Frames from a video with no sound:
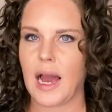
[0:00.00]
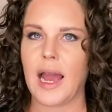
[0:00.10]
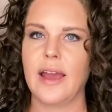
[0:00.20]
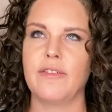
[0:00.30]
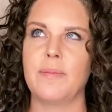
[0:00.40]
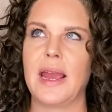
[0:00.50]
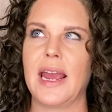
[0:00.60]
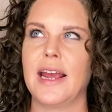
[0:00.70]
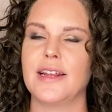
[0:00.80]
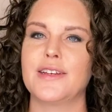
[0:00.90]
I have
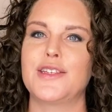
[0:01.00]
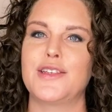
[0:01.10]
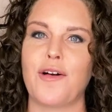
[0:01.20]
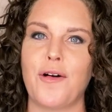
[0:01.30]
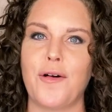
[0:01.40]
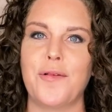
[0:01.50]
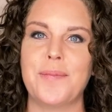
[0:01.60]
made so